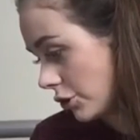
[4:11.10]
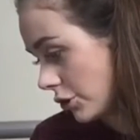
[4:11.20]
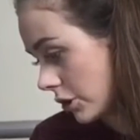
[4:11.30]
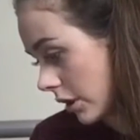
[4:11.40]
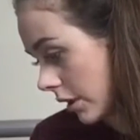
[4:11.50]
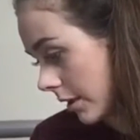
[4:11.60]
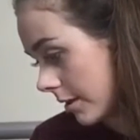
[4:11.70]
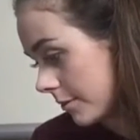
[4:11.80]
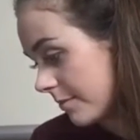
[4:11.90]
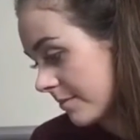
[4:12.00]

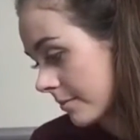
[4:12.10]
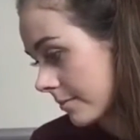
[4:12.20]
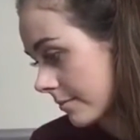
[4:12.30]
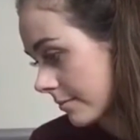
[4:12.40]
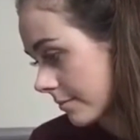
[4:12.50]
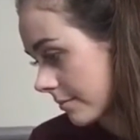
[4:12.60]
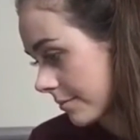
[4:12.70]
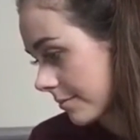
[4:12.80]
[no speech]